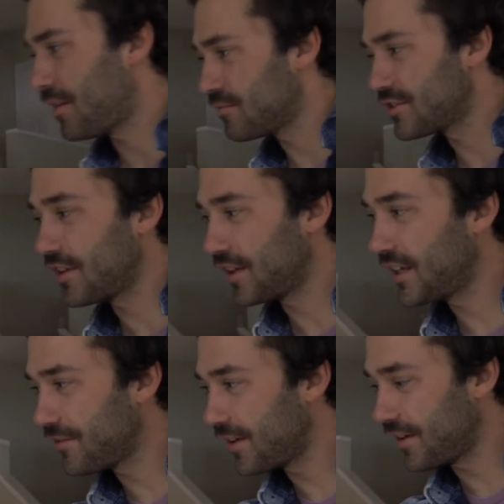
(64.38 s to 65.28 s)
I'm just gonna
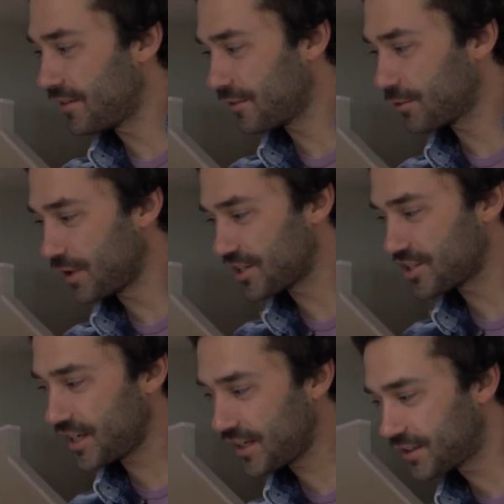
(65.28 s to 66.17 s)
give a quick
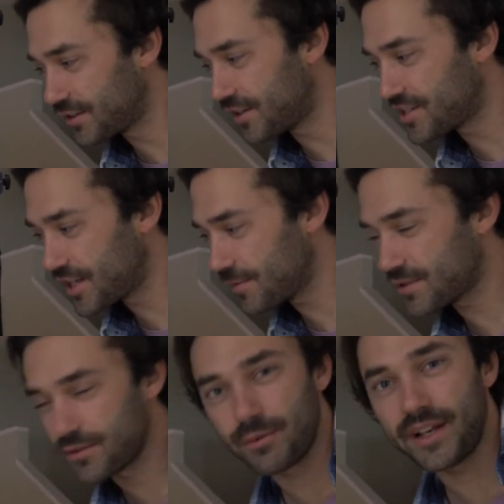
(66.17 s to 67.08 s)
shake to the chips
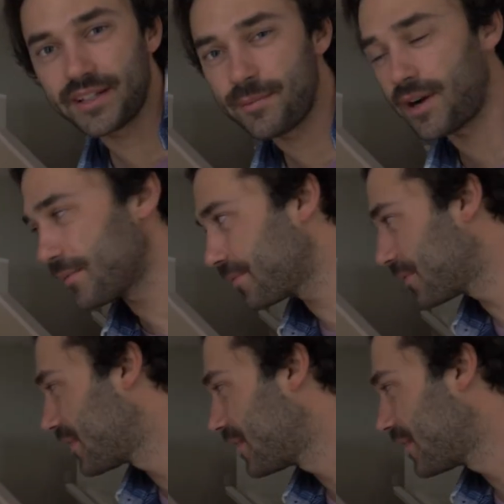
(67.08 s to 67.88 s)
to wake them up.